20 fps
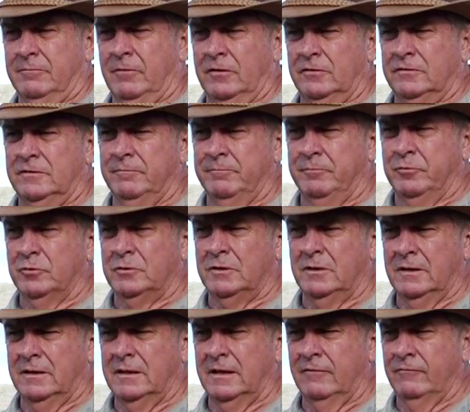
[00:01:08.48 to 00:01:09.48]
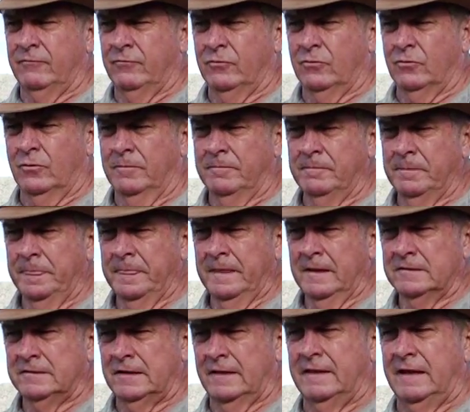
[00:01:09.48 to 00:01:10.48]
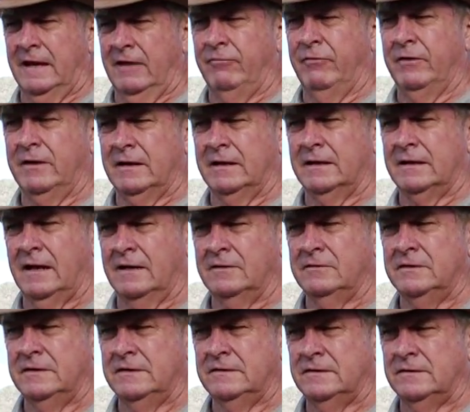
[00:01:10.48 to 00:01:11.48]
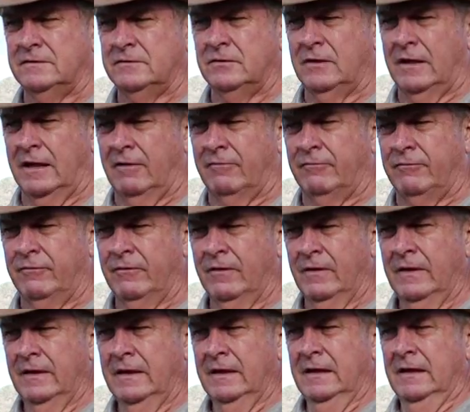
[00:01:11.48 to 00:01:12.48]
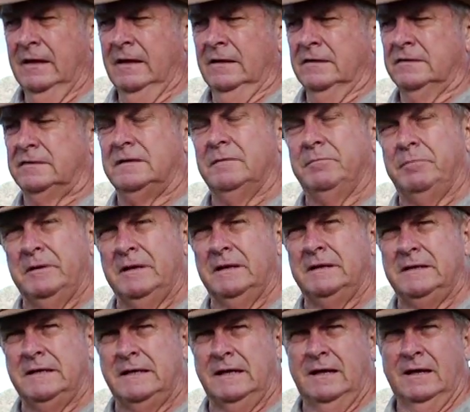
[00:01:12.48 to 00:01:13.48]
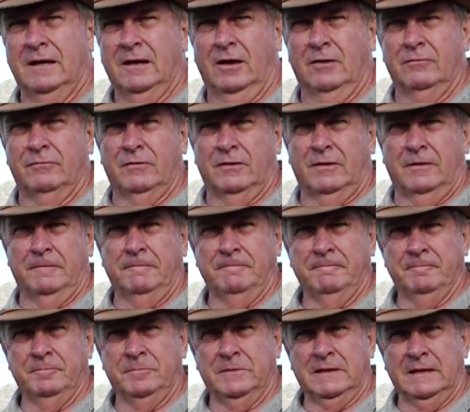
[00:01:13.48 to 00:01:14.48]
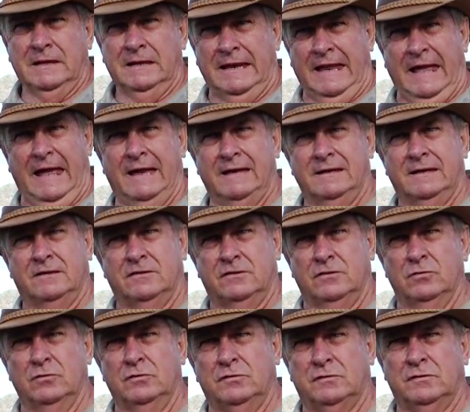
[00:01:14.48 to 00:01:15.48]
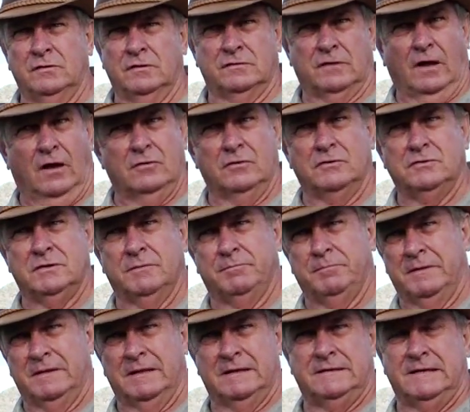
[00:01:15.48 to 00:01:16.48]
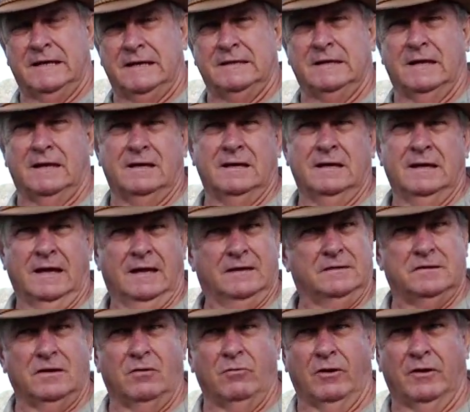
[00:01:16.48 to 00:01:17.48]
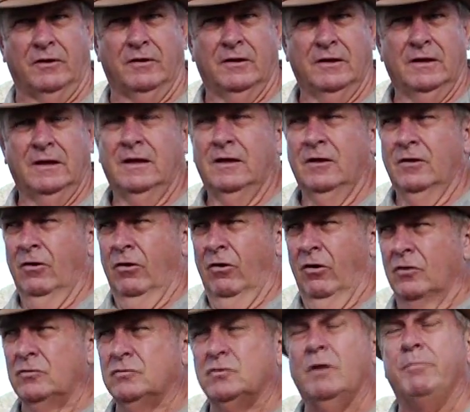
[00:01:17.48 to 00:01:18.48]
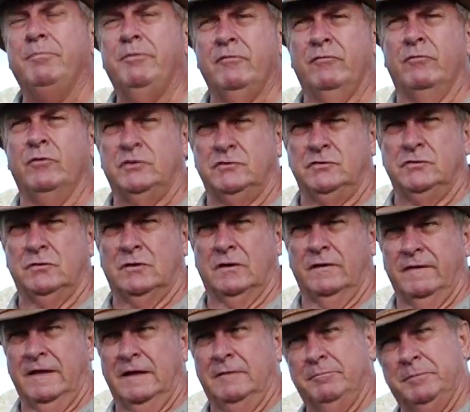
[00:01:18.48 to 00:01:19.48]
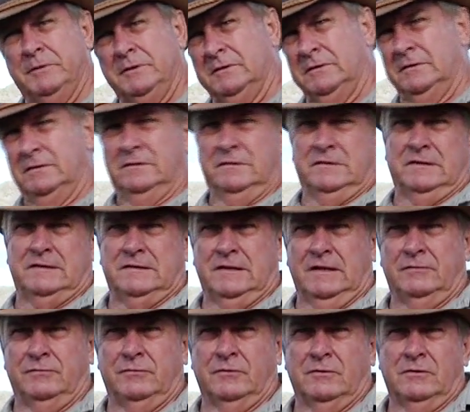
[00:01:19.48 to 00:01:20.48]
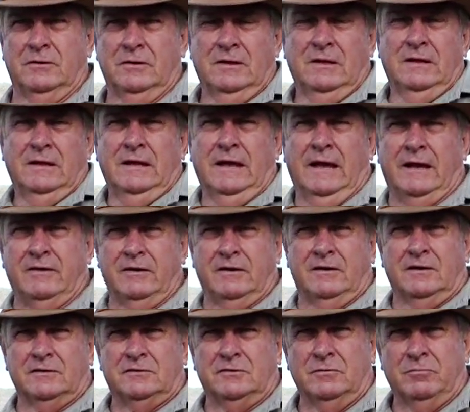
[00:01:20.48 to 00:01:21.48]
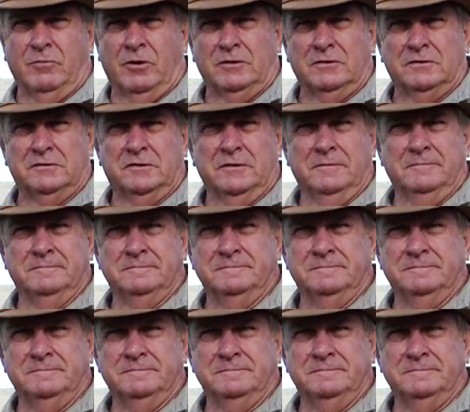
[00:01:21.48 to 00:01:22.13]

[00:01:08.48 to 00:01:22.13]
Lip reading: The most important thing for Southern African countries is to have stability over land, its use, its ownership, and the tenure, and so on. On top of which you can then build successful agricultural models.